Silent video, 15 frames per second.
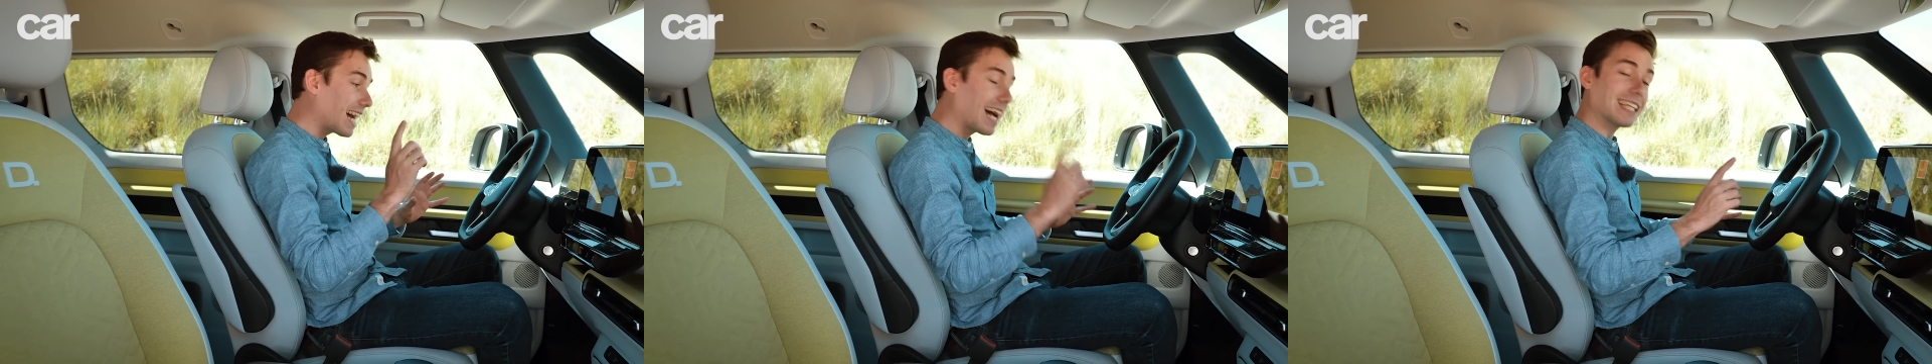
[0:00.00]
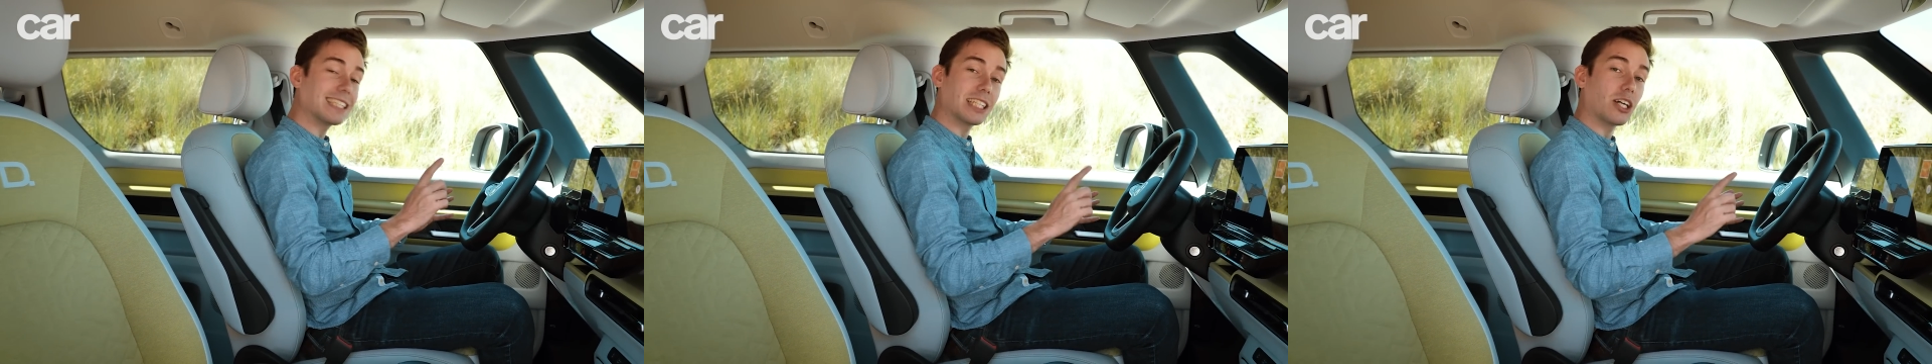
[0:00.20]

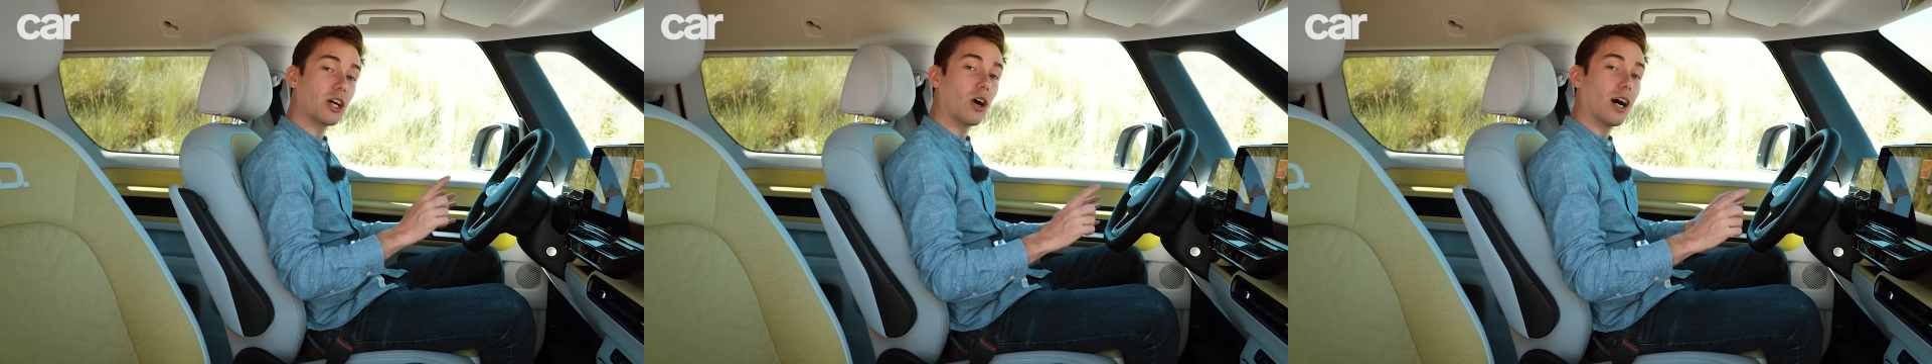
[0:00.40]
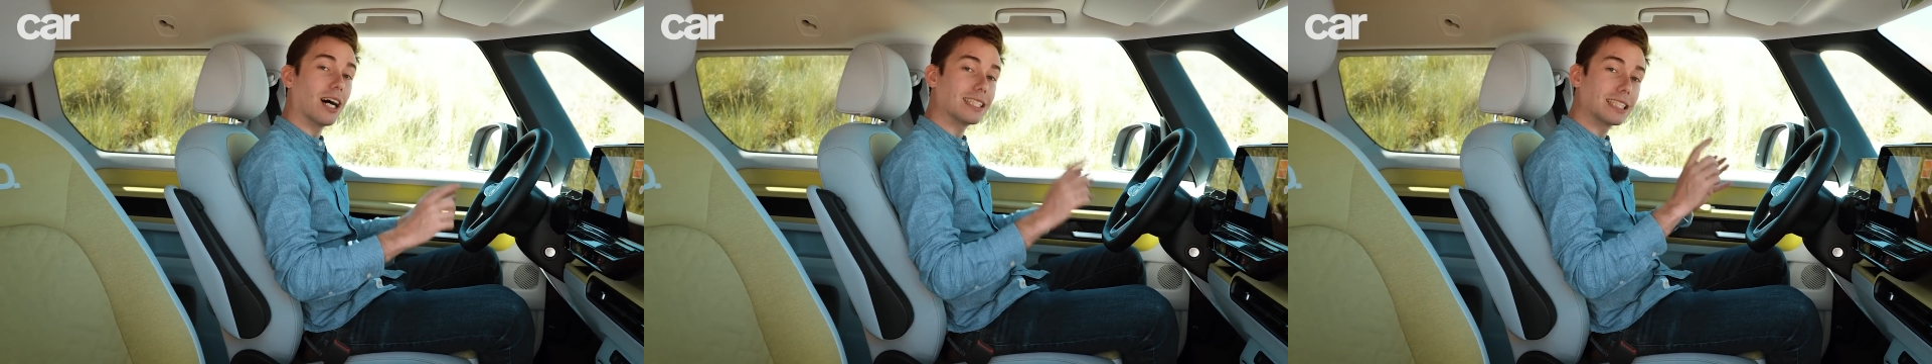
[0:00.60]
hasn't
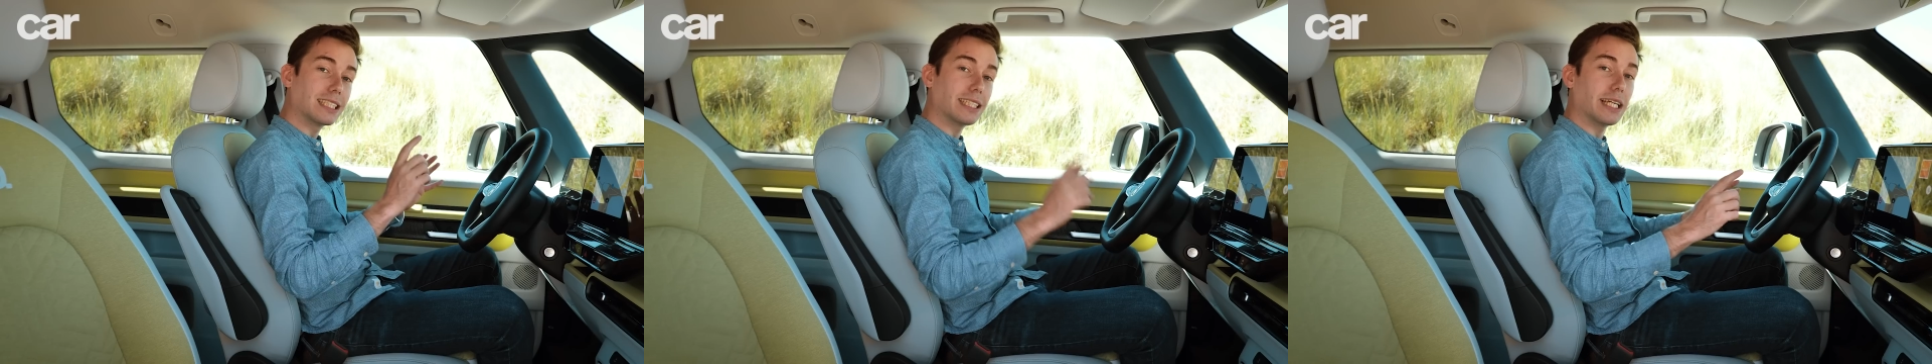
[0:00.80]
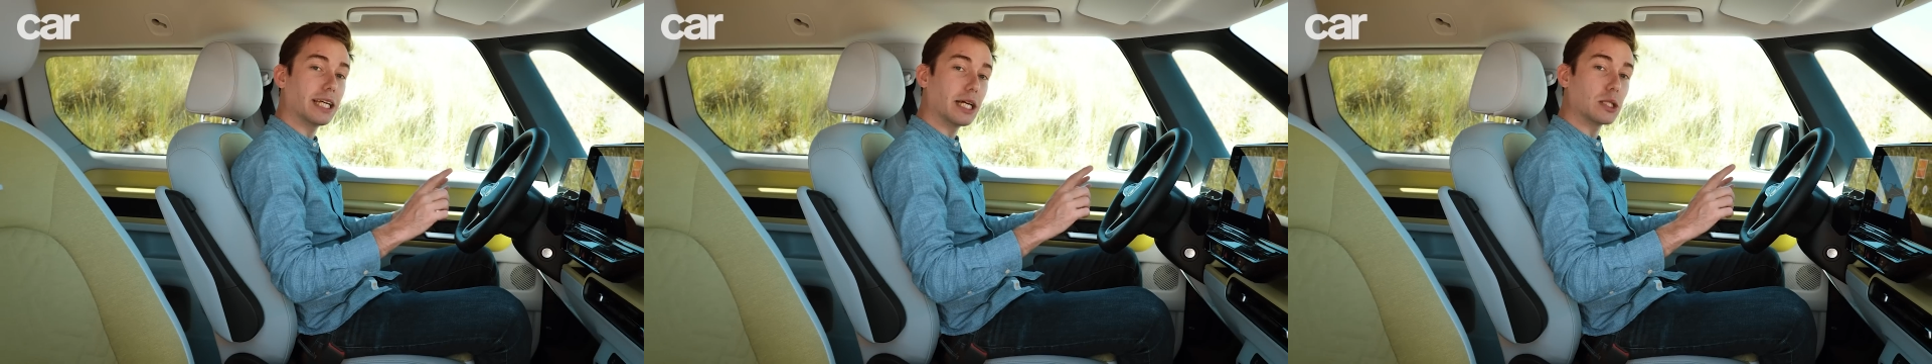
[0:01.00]
got a
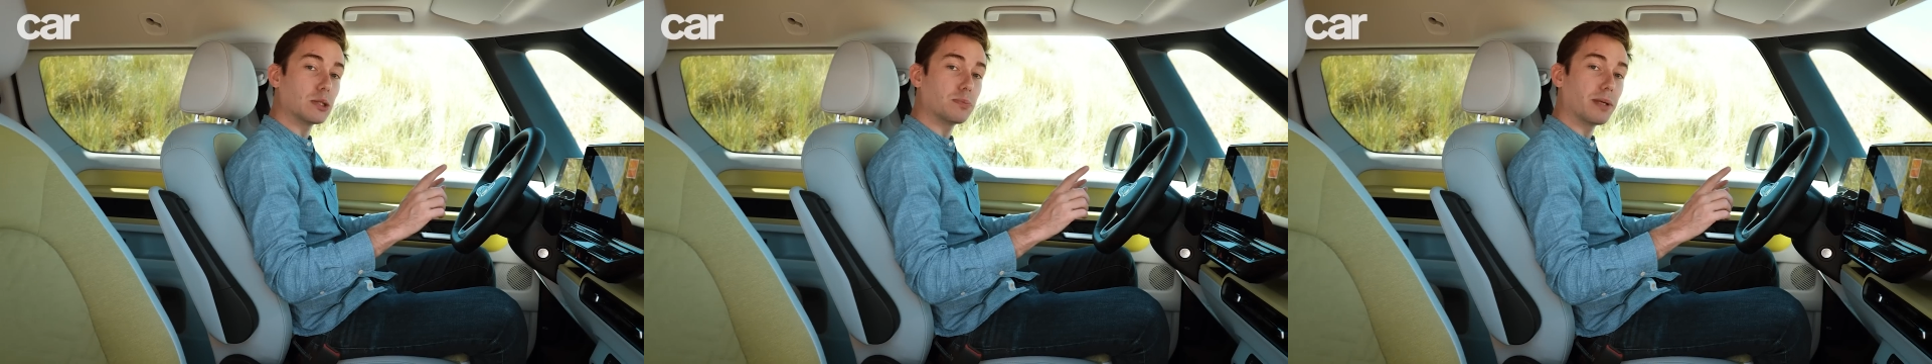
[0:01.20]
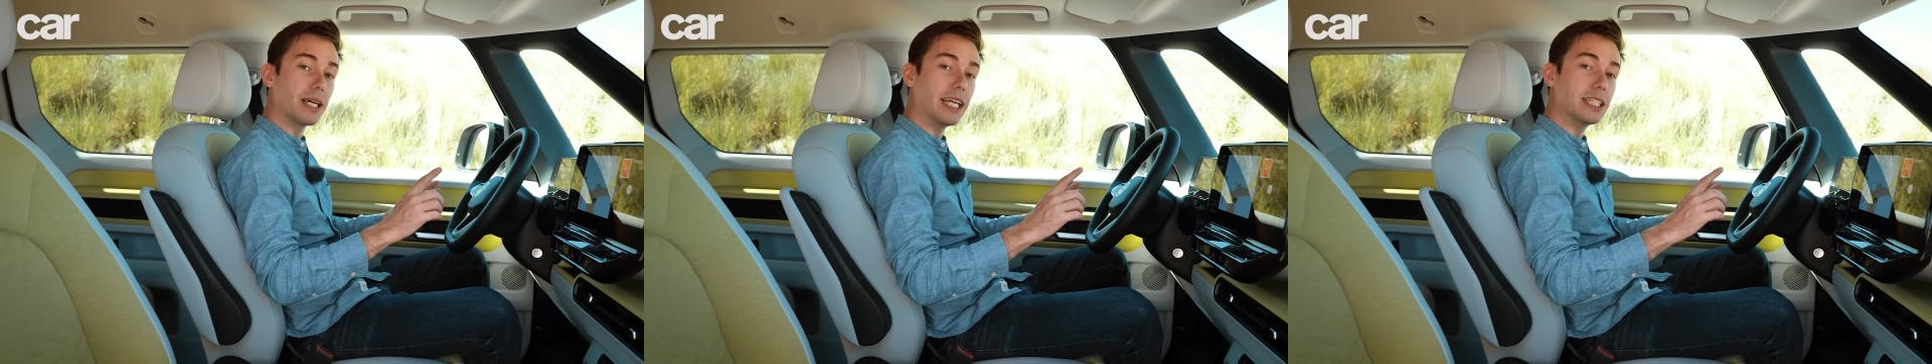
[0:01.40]

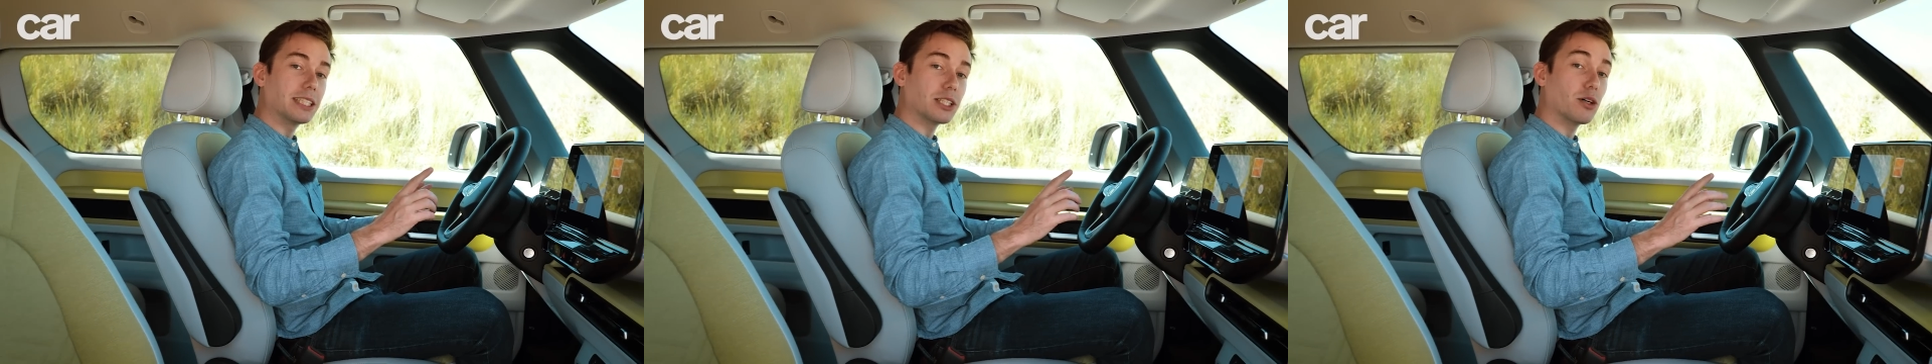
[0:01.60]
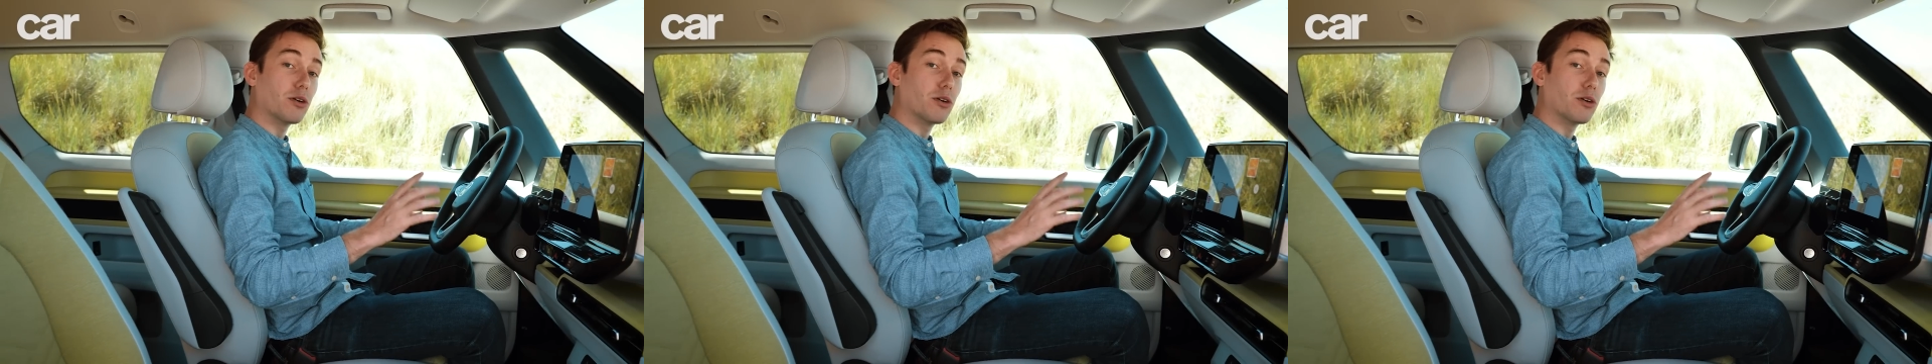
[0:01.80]
single piece